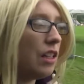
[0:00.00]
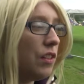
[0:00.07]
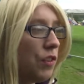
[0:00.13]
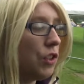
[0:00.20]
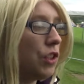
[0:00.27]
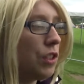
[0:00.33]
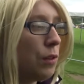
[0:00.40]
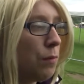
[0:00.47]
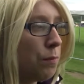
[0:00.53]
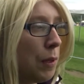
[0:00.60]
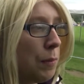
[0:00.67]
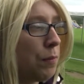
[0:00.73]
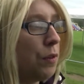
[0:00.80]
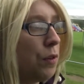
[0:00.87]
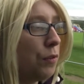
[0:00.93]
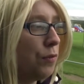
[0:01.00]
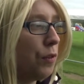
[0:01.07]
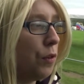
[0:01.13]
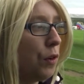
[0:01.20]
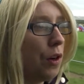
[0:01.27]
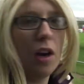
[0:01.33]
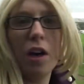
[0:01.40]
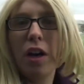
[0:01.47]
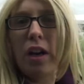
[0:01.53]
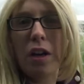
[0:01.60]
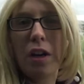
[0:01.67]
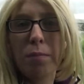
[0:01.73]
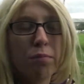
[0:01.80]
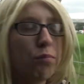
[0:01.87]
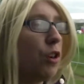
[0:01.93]
interviewed some people for
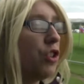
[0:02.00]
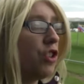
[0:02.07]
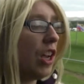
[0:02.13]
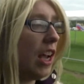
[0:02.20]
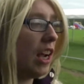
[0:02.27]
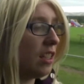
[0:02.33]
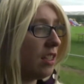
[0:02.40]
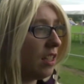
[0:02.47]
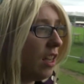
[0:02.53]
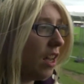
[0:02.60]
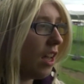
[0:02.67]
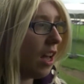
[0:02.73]
a project,